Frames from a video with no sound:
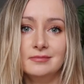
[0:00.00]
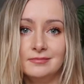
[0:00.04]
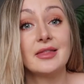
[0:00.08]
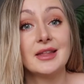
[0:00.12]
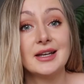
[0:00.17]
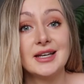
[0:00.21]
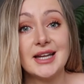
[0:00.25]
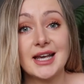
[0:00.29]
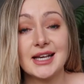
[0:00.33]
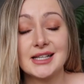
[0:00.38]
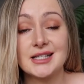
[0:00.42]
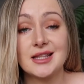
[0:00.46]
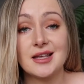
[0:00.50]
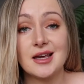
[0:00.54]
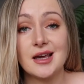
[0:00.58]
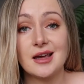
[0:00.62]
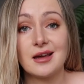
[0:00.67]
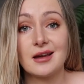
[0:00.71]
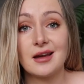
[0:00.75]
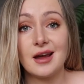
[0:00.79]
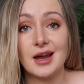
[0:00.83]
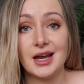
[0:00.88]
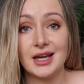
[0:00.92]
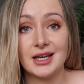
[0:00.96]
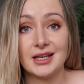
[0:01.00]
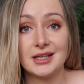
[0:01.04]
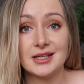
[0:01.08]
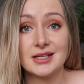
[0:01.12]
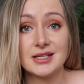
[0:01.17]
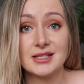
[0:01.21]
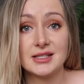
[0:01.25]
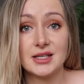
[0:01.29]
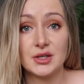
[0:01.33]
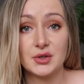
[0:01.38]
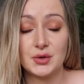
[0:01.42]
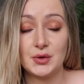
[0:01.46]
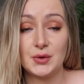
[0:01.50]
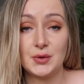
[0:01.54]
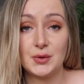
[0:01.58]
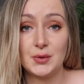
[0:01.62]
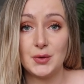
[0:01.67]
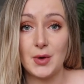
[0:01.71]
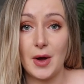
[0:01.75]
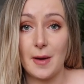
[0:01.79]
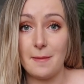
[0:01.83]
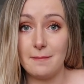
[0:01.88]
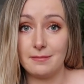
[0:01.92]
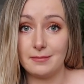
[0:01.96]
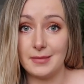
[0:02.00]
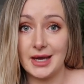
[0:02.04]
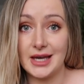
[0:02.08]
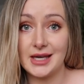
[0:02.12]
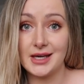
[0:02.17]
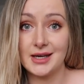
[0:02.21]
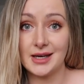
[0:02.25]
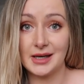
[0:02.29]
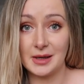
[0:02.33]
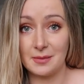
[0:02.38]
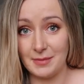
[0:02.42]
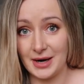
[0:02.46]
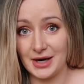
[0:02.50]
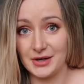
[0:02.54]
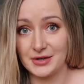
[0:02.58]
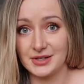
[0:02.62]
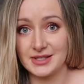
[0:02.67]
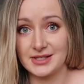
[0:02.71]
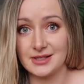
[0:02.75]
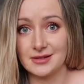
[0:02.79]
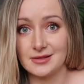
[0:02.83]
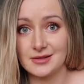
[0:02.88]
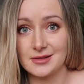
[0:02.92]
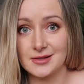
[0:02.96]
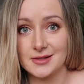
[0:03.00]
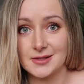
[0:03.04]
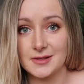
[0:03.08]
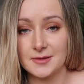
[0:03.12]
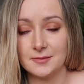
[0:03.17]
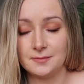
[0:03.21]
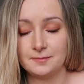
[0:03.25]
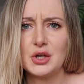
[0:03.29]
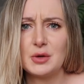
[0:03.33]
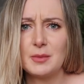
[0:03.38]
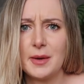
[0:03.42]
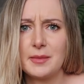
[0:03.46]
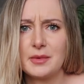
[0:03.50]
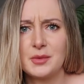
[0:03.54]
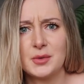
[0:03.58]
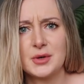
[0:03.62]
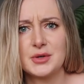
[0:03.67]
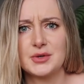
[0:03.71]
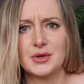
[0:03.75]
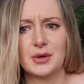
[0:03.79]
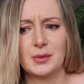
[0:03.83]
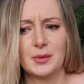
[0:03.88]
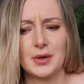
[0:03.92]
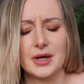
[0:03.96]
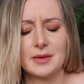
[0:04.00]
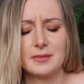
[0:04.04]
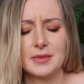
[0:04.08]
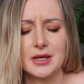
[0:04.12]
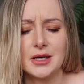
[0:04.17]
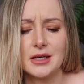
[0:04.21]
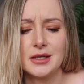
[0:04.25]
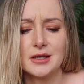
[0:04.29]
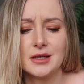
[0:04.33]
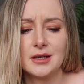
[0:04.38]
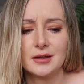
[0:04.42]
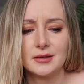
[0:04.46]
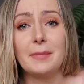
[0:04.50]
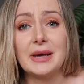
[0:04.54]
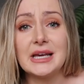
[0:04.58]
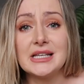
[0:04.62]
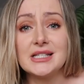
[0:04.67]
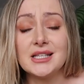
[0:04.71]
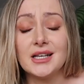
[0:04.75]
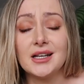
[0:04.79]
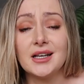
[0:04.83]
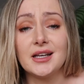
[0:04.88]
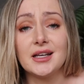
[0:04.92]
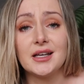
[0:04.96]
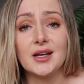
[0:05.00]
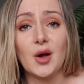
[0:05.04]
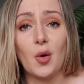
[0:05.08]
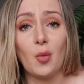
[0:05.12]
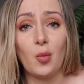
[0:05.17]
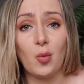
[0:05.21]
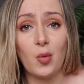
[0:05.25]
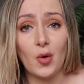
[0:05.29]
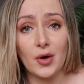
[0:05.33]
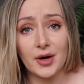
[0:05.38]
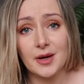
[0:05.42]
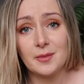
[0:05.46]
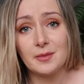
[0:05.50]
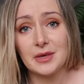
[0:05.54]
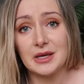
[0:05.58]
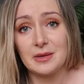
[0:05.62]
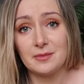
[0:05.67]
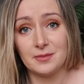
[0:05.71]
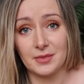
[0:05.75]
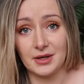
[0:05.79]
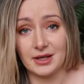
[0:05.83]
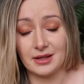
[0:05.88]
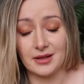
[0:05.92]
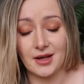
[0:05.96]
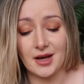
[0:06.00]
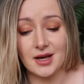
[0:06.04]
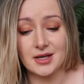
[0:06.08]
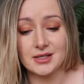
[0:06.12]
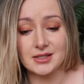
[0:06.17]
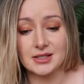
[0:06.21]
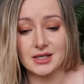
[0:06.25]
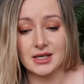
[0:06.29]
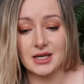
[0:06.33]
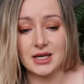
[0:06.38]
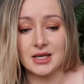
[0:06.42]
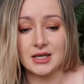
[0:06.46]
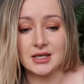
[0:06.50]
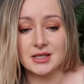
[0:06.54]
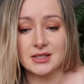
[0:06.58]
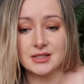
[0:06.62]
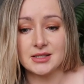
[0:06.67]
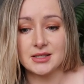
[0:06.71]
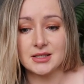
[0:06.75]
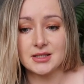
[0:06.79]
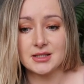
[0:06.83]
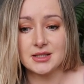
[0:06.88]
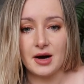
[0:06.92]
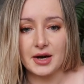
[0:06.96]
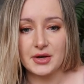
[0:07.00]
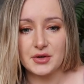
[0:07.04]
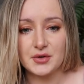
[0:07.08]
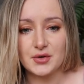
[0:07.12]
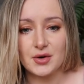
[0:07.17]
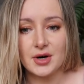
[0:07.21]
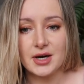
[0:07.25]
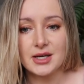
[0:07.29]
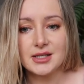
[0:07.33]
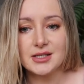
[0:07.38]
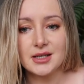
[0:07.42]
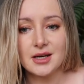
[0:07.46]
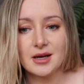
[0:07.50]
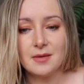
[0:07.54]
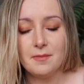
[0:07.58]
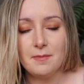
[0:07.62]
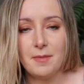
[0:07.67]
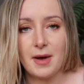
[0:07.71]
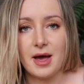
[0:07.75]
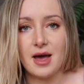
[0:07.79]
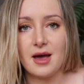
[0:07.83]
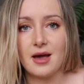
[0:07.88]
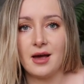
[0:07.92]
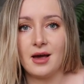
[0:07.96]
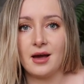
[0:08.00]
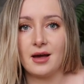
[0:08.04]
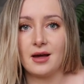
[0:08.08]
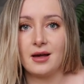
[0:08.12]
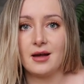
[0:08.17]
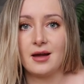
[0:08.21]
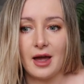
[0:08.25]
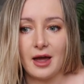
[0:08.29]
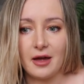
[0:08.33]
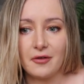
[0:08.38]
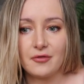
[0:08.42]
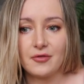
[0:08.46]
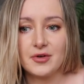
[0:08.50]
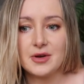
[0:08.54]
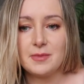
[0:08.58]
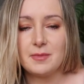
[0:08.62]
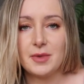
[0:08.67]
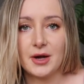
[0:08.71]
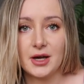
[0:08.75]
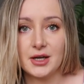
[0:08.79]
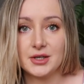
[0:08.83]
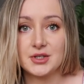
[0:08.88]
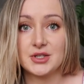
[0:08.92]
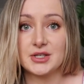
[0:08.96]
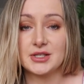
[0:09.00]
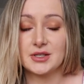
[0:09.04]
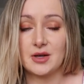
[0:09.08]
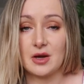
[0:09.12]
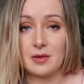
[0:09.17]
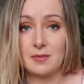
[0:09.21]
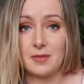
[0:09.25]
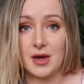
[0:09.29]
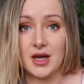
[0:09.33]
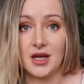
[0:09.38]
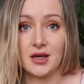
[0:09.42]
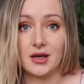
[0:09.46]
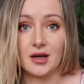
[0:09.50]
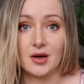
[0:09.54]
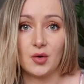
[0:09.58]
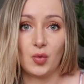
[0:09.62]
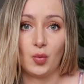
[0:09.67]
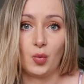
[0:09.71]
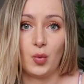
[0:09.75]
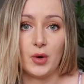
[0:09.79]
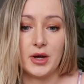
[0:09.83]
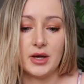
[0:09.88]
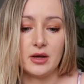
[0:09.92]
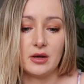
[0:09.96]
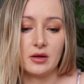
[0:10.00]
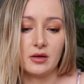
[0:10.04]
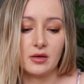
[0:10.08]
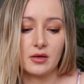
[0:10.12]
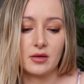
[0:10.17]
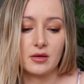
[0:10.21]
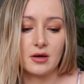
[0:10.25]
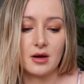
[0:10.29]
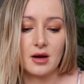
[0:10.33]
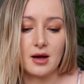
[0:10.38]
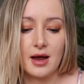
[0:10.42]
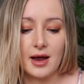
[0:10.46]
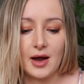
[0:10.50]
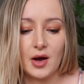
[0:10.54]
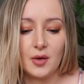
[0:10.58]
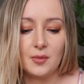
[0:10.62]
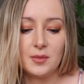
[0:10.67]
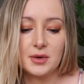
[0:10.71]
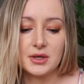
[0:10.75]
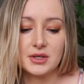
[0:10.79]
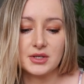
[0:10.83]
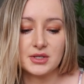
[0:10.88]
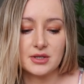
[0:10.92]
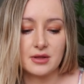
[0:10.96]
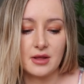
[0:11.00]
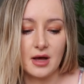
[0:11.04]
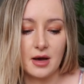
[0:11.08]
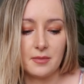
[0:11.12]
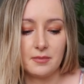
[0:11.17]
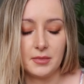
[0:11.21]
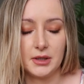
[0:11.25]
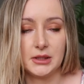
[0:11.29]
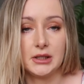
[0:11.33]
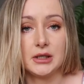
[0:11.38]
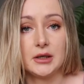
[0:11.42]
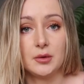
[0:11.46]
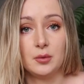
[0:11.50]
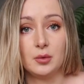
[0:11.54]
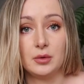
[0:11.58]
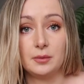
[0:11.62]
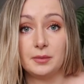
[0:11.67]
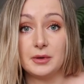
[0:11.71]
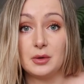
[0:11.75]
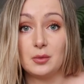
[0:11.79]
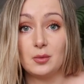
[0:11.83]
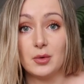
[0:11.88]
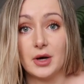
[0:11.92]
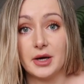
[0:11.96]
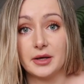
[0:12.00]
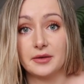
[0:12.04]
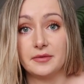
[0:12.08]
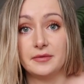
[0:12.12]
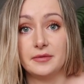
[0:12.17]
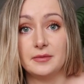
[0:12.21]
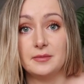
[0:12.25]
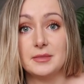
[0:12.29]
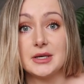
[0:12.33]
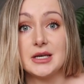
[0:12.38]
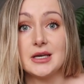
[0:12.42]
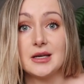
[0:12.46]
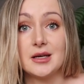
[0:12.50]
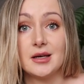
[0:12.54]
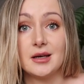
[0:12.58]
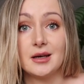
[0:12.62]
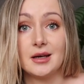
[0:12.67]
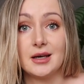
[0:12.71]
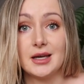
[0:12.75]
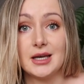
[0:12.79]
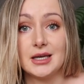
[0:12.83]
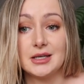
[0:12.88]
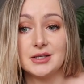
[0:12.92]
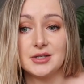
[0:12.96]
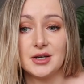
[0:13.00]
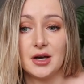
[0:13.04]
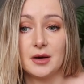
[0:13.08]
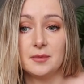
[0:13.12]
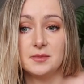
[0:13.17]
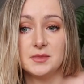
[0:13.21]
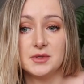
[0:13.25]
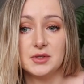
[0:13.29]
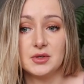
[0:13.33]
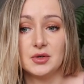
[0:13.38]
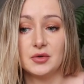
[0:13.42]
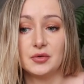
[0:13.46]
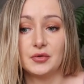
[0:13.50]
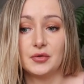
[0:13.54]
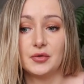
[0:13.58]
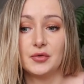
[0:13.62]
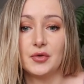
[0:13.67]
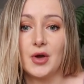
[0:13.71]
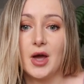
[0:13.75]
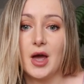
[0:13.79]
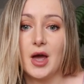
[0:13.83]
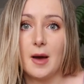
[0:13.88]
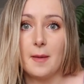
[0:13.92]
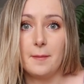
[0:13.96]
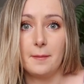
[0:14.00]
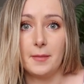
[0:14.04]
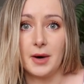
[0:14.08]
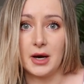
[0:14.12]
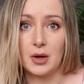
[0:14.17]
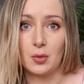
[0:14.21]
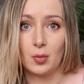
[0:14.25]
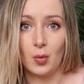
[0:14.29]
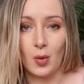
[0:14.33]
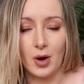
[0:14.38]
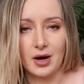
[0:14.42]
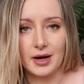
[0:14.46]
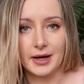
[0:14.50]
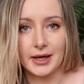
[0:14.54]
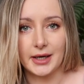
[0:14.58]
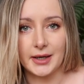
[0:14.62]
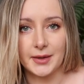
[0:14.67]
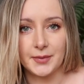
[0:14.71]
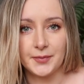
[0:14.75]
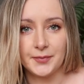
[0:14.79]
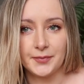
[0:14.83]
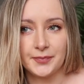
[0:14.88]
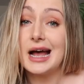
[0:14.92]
The next thing is to make comparisons. You might be wondering what I mean. Basically, what I mean by that is I try to compare every purchase I make with how much that money will be worth for me in terms of my why.